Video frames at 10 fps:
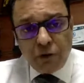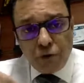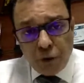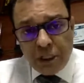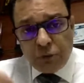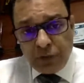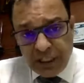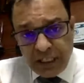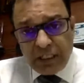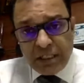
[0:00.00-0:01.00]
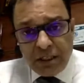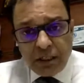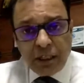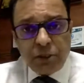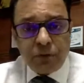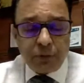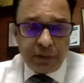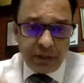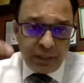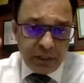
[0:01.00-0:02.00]
call transvaginal cerclage, which
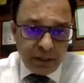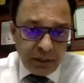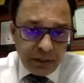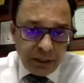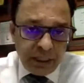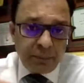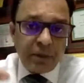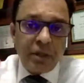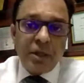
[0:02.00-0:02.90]
means they insert a tape,